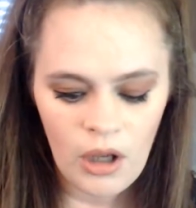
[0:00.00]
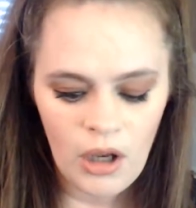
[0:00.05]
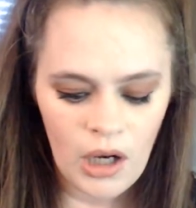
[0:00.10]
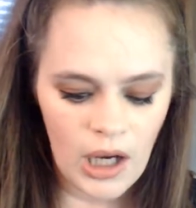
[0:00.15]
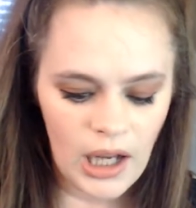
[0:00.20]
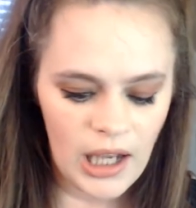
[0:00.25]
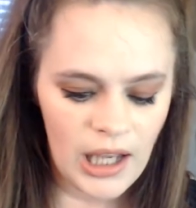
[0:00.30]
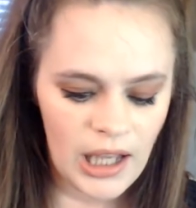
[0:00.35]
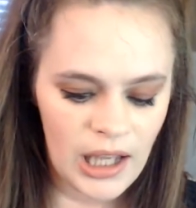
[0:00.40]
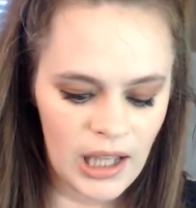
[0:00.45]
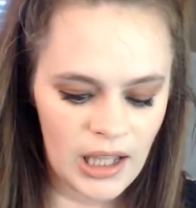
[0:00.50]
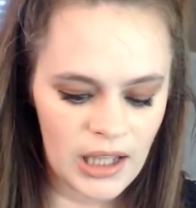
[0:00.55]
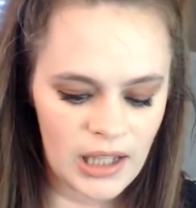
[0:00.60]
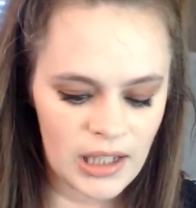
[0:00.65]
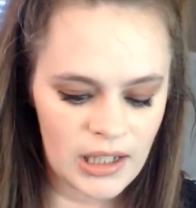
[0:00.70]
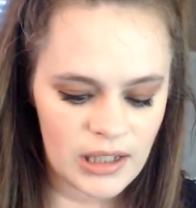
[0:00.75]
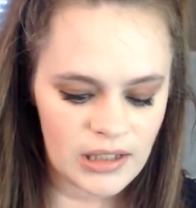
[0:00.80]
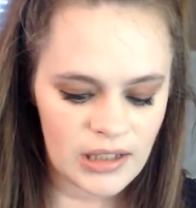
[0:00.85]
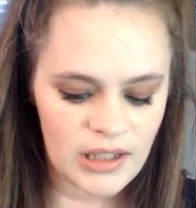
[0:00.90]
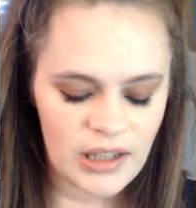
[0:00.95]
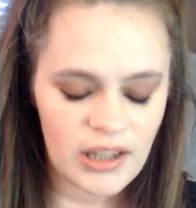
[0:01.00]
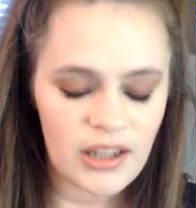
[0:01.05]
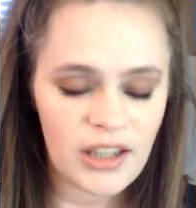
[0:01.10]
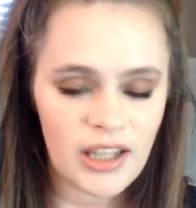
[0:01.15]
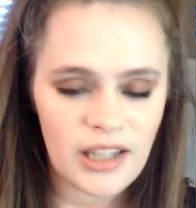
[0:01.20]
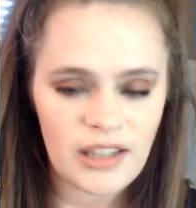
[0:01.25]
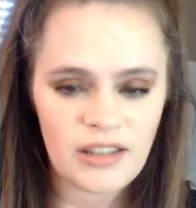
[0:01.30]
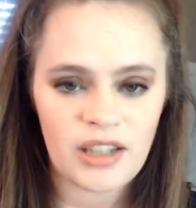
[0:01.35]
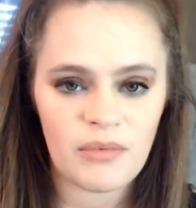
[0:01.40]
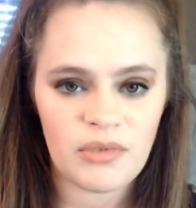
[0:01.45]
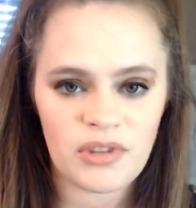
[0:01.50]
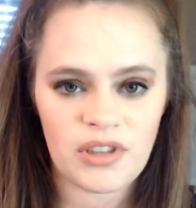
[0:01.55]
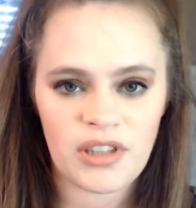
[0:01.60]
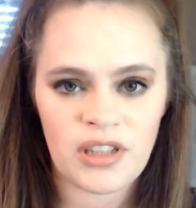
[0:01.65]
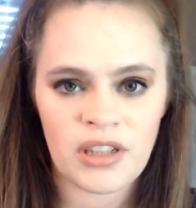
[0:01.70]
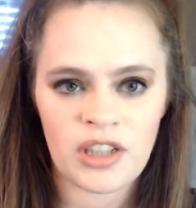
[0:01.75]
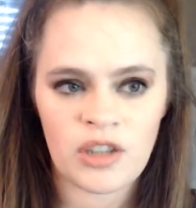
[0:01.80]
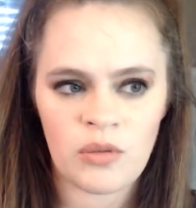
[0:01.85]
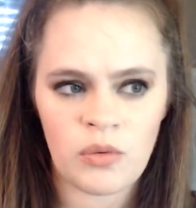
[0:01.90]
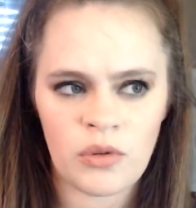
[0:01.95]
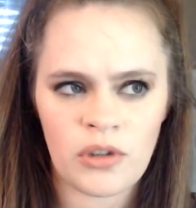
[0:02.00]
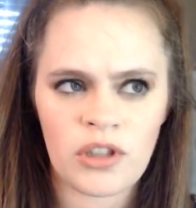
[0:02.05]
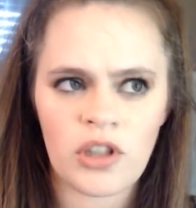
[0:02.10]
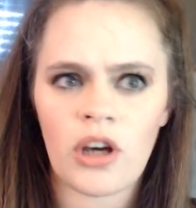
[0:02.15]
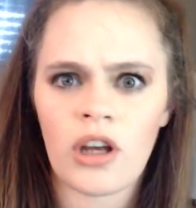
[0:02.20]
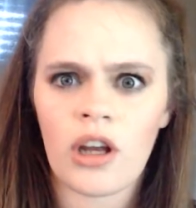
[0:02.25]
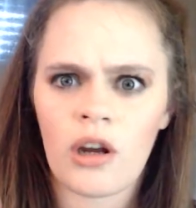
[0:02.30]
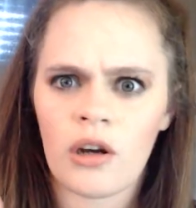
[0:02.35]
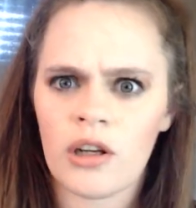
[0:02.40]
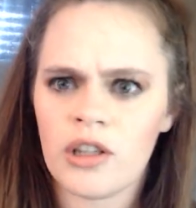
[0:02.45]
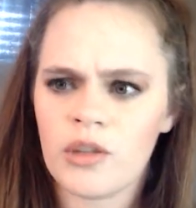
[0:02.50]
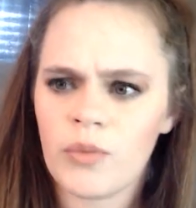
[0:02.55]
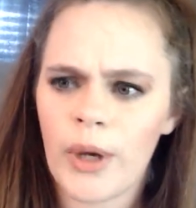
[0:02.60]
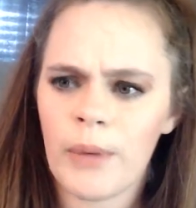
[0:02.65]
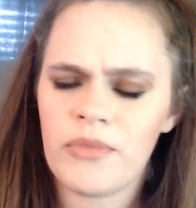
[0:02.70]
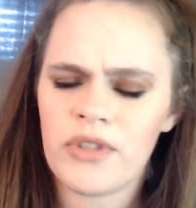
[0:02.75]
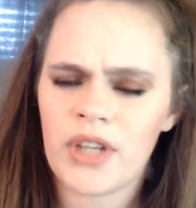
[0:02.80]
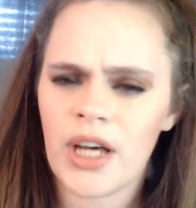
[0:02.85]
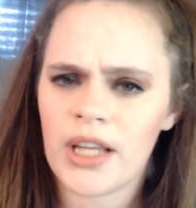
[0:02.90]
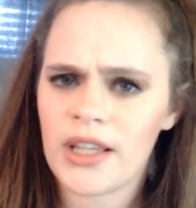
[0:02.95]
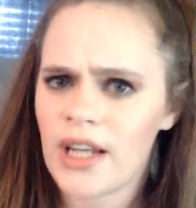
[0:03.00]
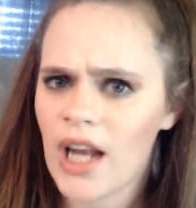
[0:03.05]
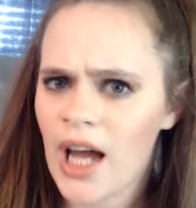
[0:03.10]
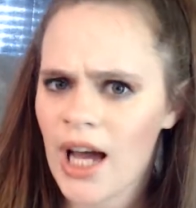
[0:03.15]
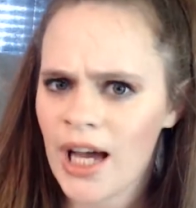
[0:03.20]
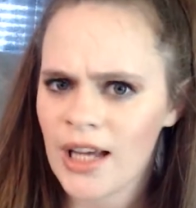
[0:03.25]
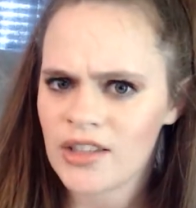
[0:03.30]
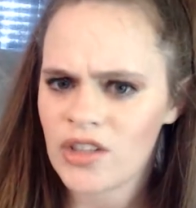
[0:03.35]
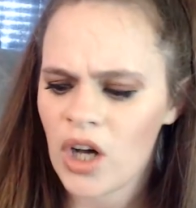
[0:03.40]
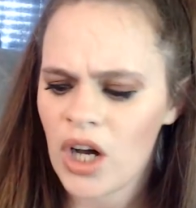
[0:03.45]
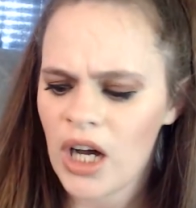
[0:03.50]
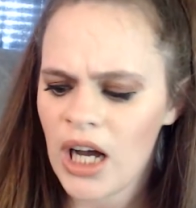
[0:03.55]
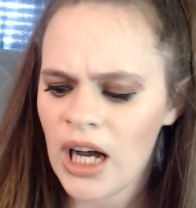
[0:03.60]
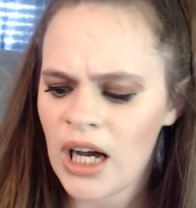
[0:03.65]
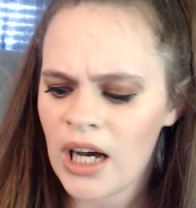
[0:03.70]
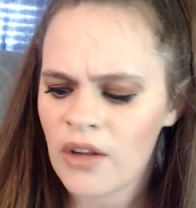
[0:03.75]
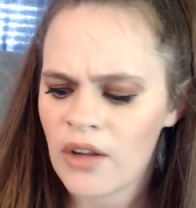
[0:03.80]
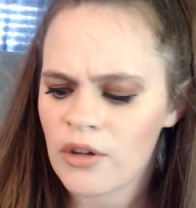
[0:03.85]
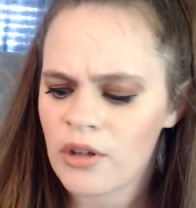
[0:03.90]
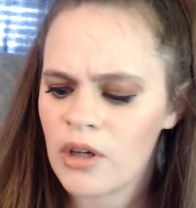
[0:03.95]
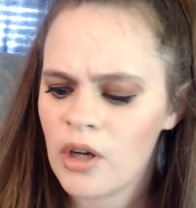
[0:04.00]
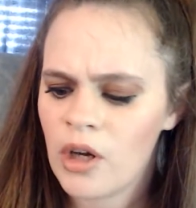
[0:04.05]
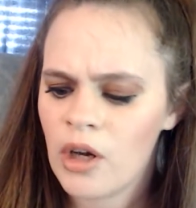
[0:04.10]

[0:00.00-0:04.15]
And these lipsticks were not on his website that I saw either.